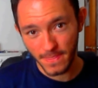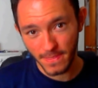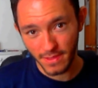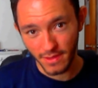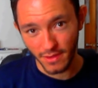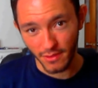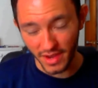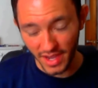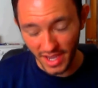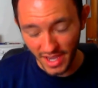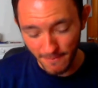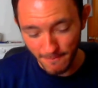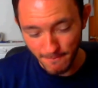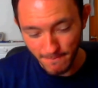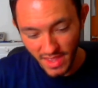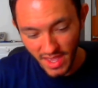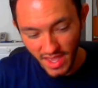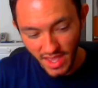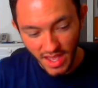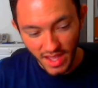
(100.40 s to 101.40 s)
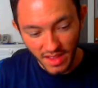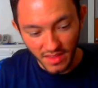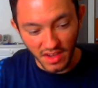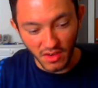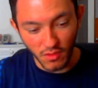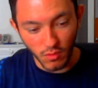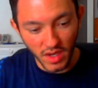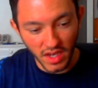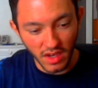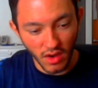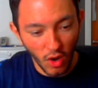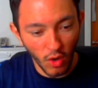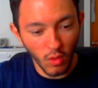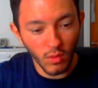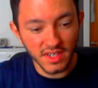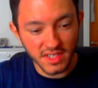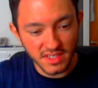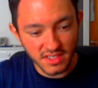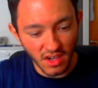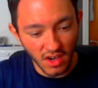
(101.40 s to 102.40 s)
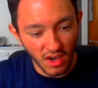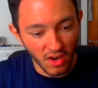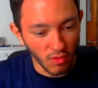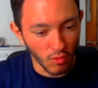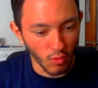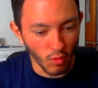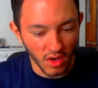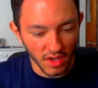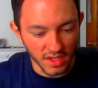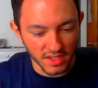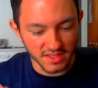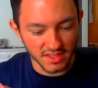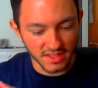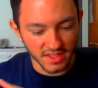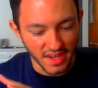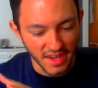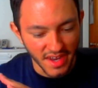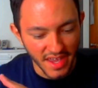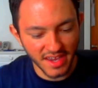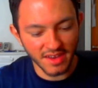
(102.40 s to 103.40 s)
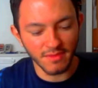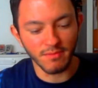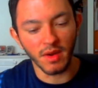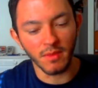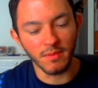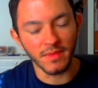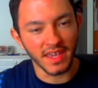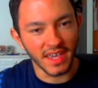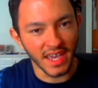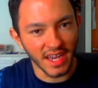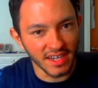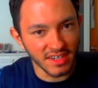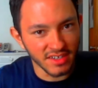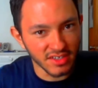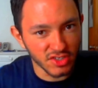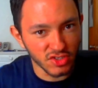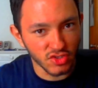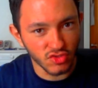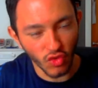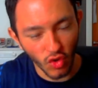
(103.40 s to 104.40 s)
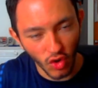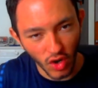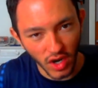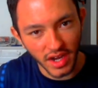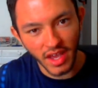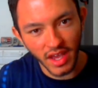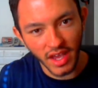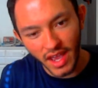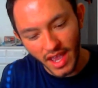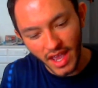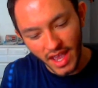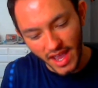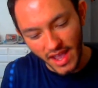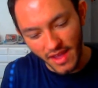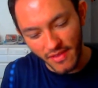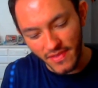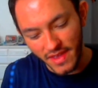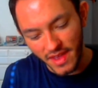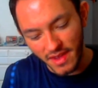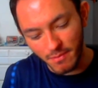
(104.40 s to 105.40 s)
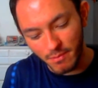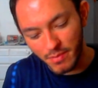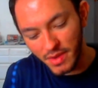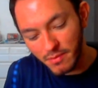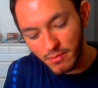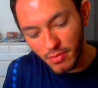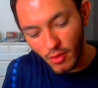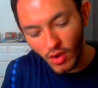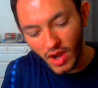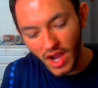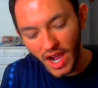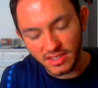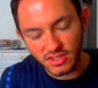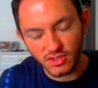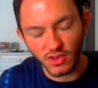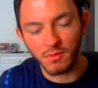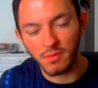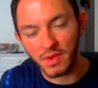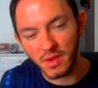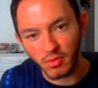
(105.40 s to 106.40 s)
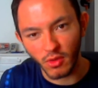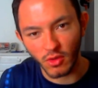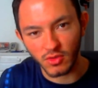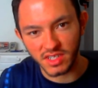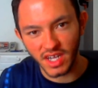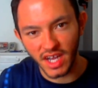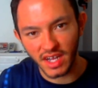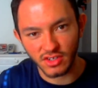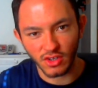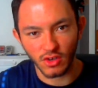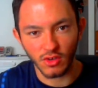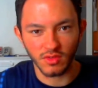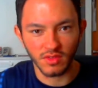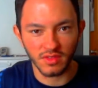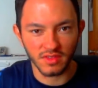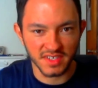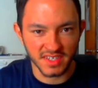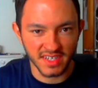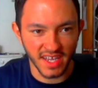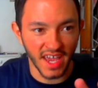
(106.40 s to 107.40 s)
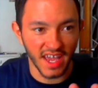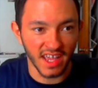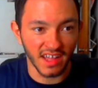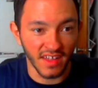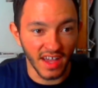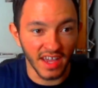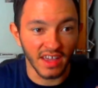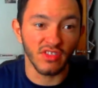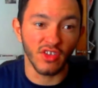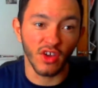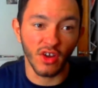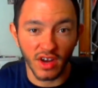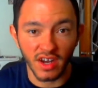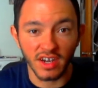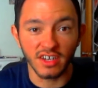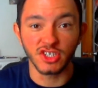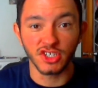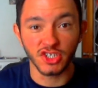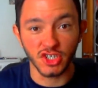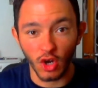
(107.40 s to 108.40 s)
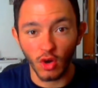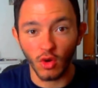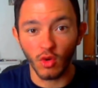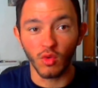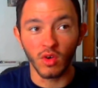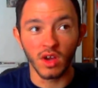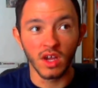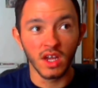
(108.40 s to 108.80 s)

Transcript: Okay? Like, all we saw was Naked Mummy getting destroyed, and then Big Bro Gato and Big Bro Zato saying, like, they're gonna show